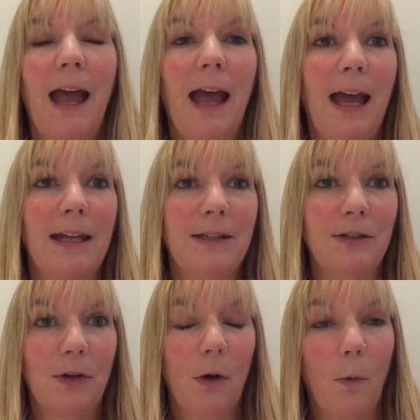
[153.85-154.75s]

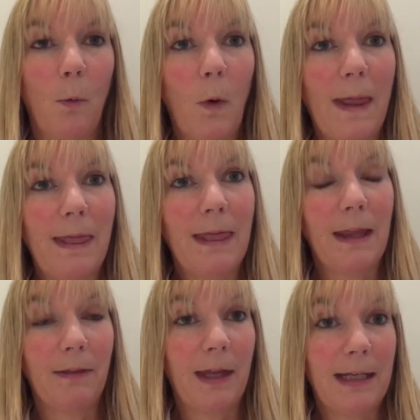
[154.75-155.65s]
and
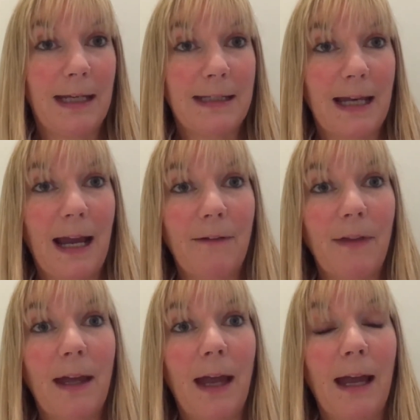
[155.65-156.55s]
when they need to have
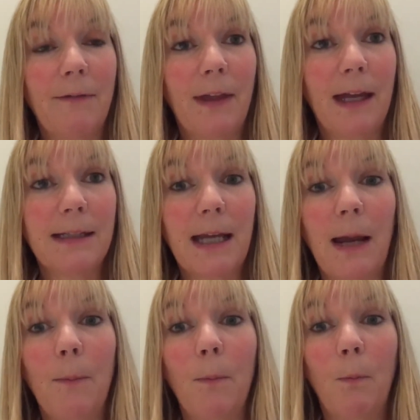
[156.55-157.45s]
that
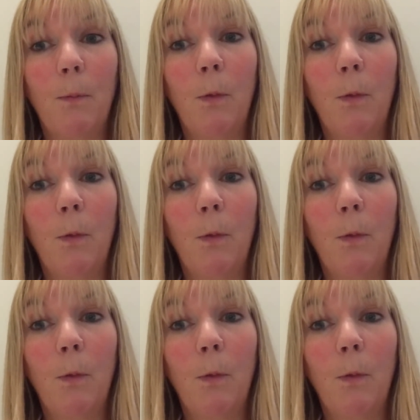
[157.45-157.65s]
and